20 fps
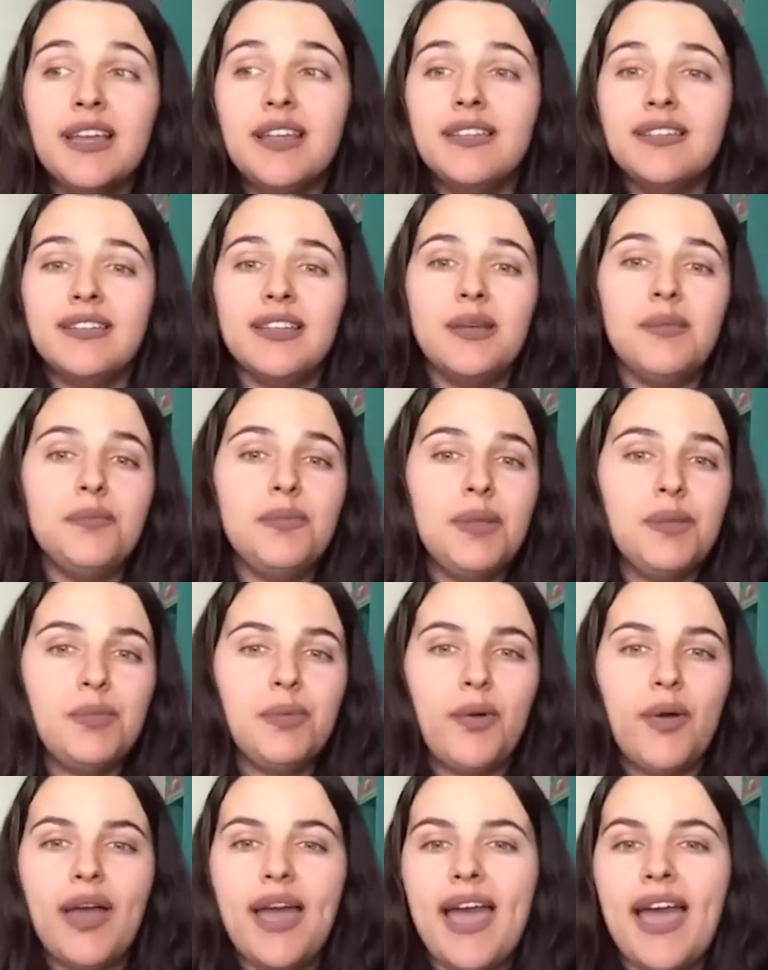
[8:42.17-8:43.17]
Some people
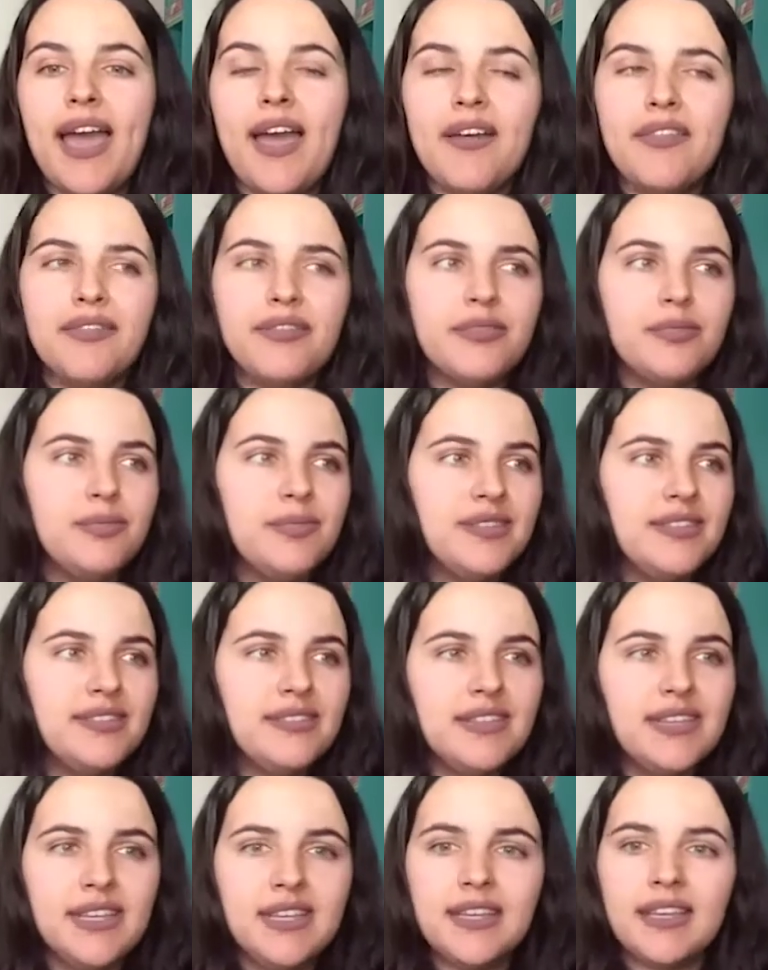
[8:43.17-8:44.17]
have
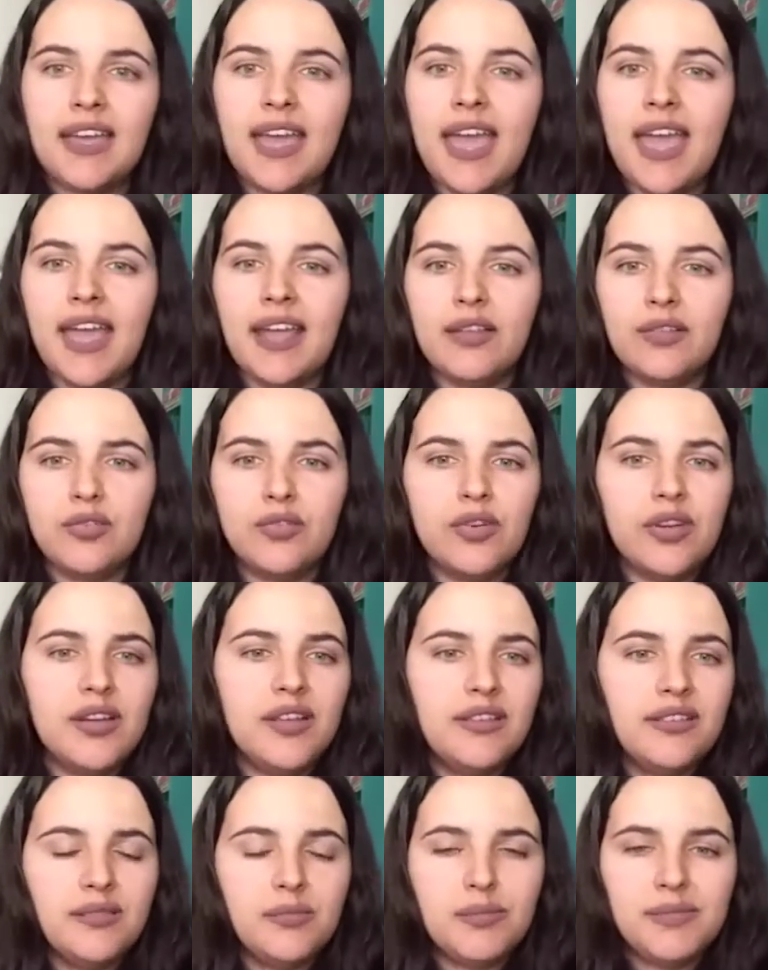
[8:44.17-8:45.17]
mystique and
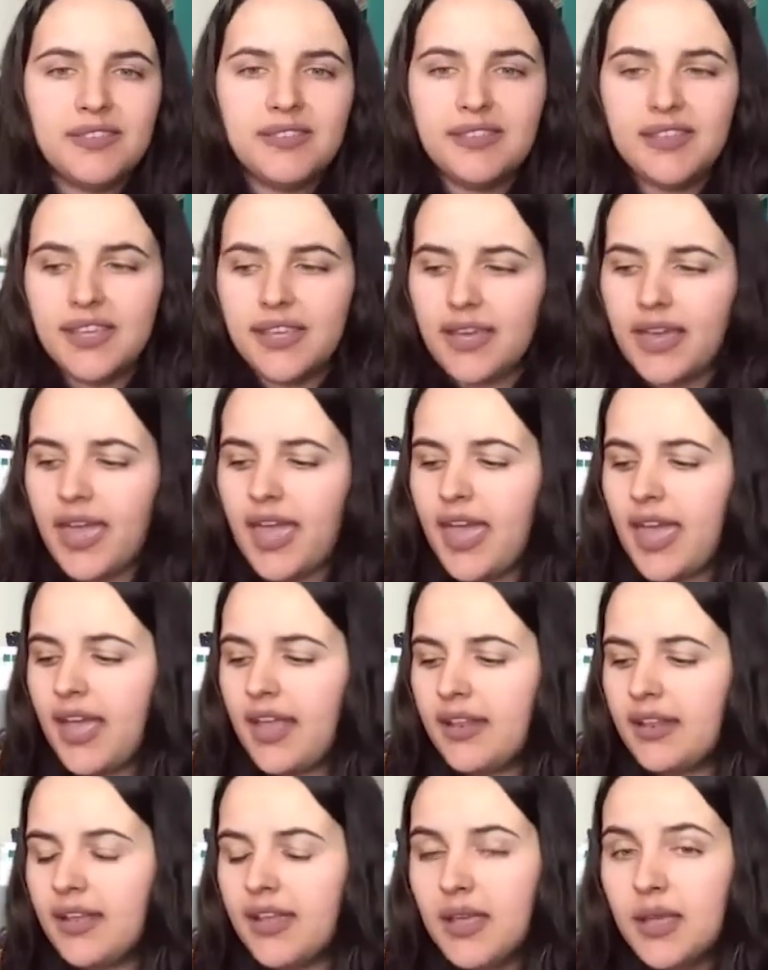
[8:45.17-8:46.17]
trust, mystique
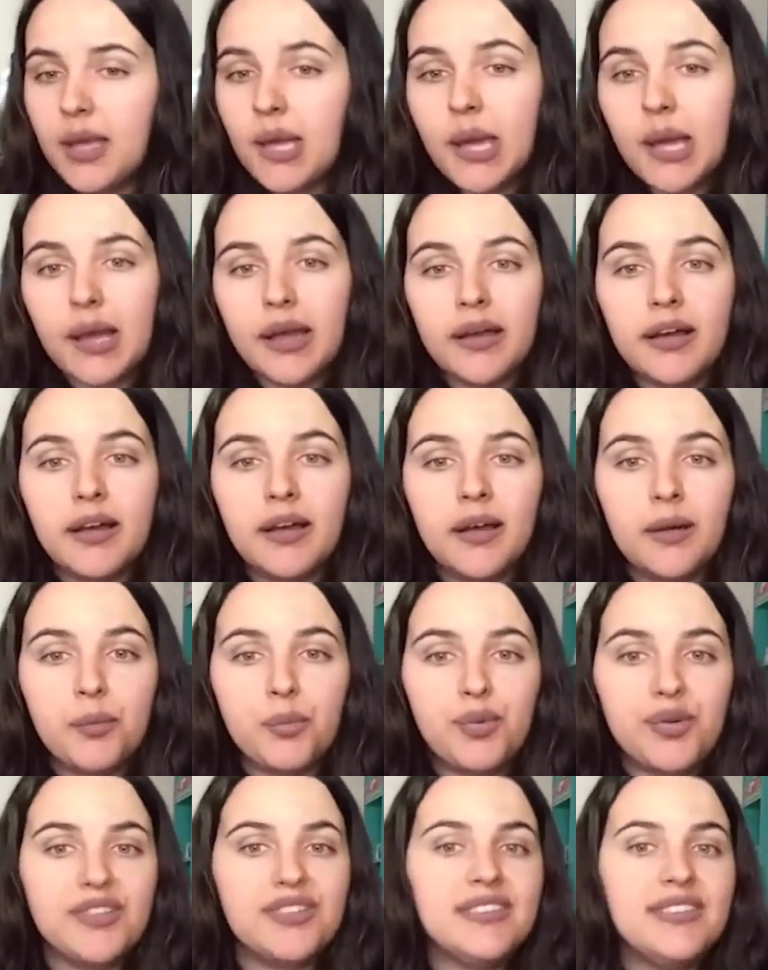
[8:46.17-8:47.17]
and
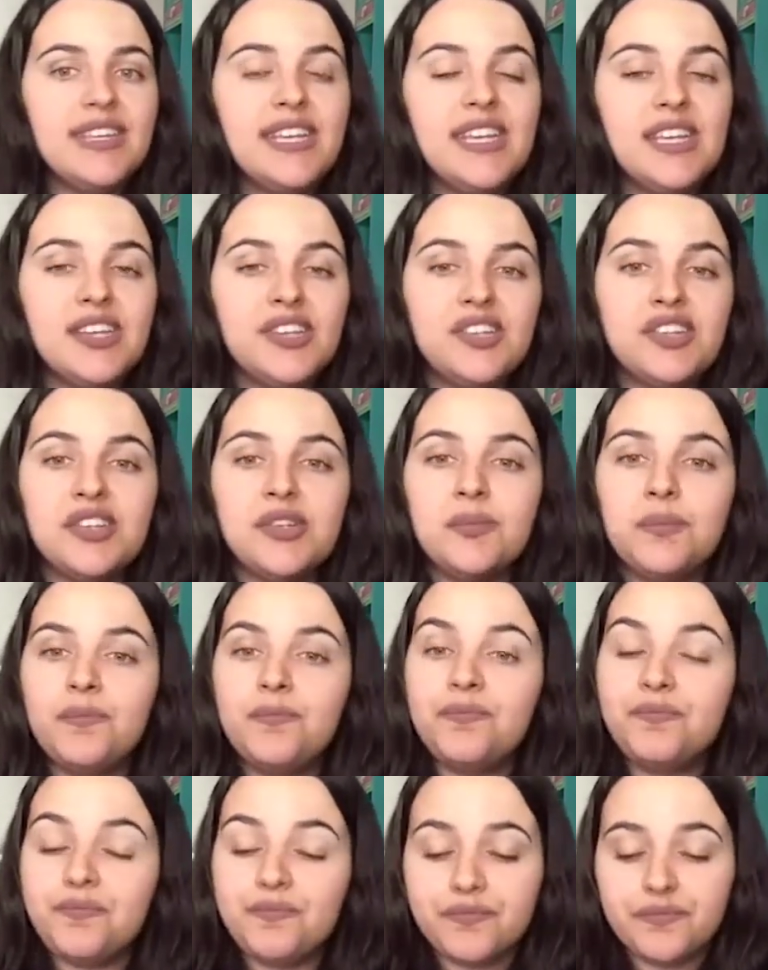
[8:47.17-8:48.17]
prestige,
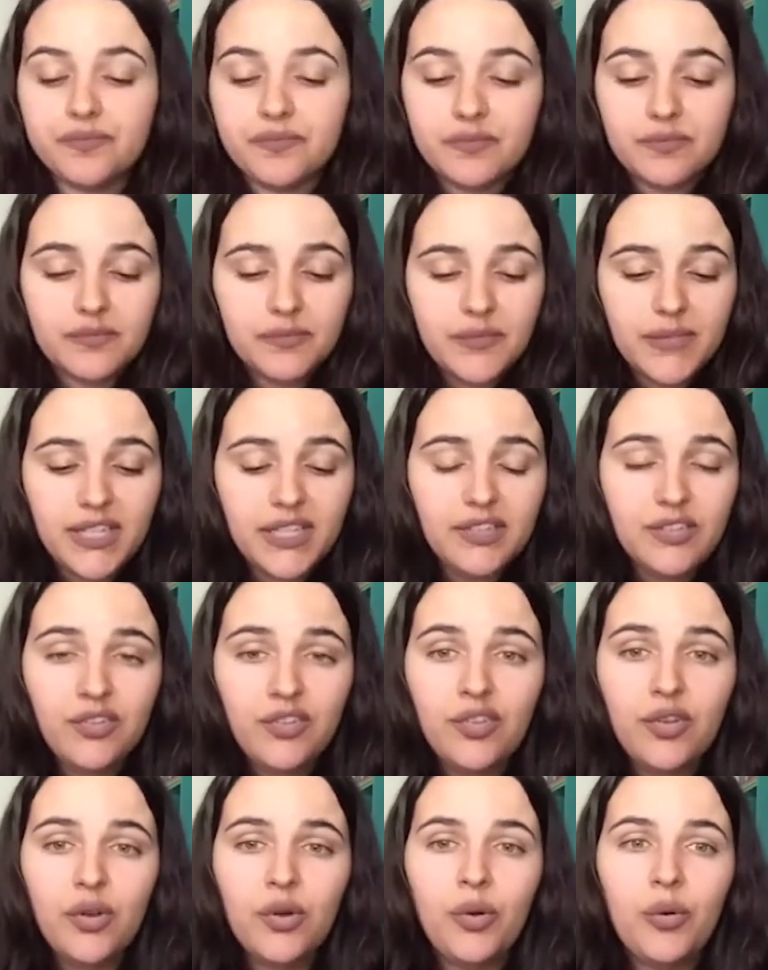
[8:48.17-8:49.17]

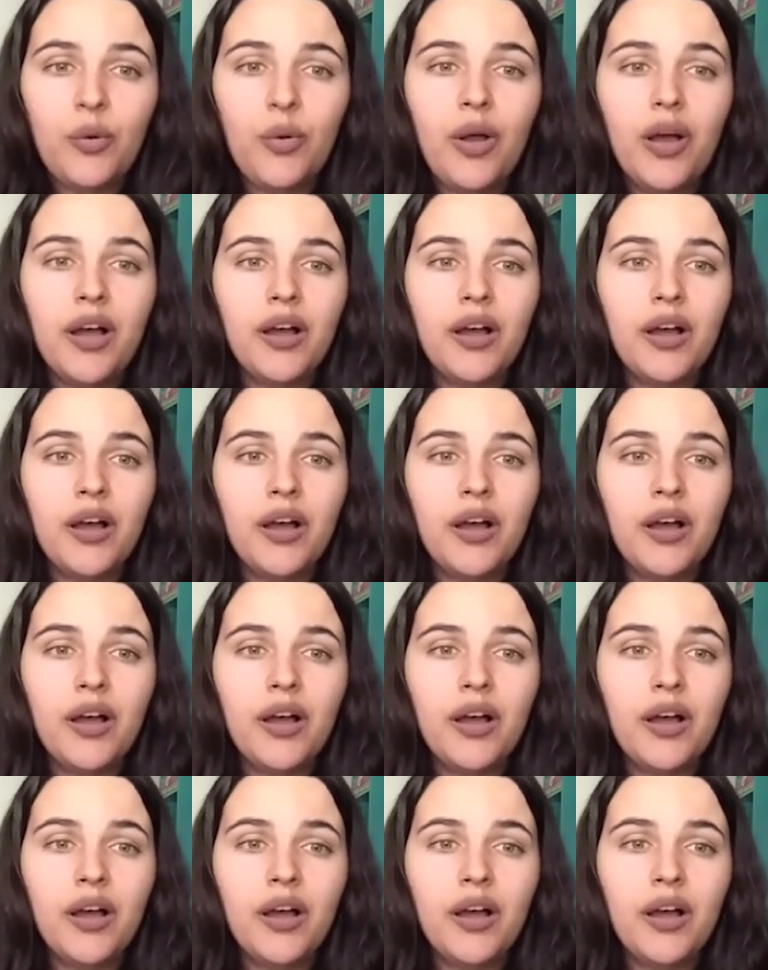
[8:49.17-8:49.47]
so